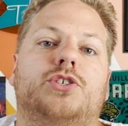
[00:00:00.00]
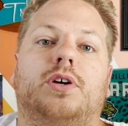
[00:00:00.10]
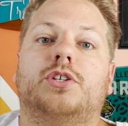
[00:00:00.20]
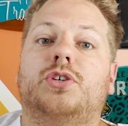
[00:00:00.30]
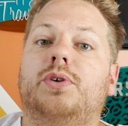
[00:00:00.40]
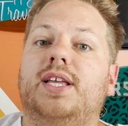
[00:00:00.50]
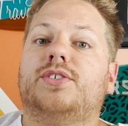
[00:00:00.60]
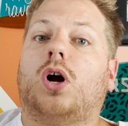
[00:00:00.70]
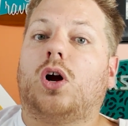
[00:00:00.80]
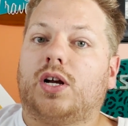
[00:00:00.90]
your
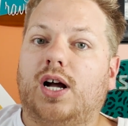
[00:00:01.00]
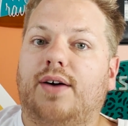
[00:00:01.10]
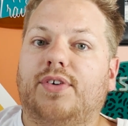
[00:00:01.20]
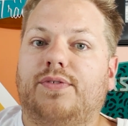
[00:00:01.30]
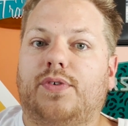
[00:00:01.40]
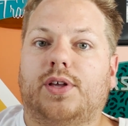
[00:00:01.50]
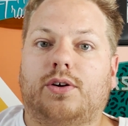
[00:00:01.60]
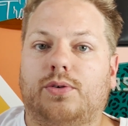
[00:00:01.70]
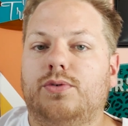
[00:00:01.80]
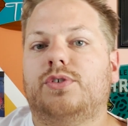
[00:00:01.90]
gratuities are covered for the
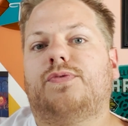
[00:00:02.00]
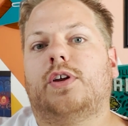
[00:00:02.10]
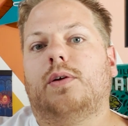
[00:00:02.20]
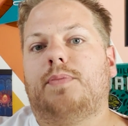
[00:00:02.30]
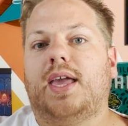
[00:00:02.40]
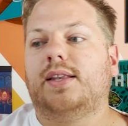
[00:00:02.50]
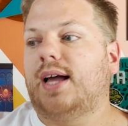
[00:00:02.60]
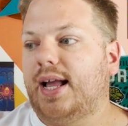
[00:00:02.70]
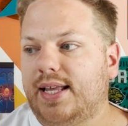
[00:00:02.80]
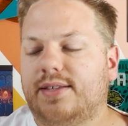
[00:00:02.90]
cruise for your main
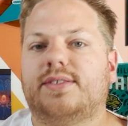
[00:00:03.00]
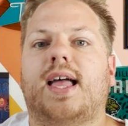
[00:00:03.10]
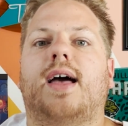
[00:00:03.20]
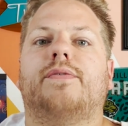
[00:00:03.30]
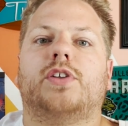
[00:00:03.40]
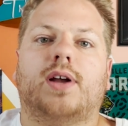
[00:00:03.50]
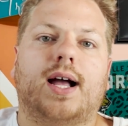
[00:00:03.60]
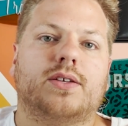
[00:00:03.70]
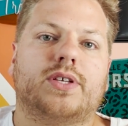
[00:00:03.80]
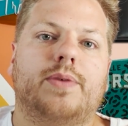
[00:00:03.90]
dining staff and your
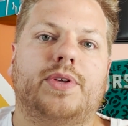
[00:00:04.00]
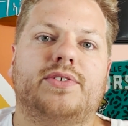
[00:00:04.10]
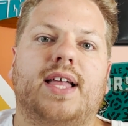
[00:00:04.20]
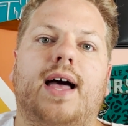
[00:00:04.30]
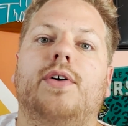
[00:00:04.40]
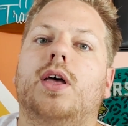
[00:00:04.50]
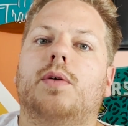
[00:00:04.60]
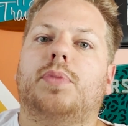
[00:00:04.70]
housekeeping staff,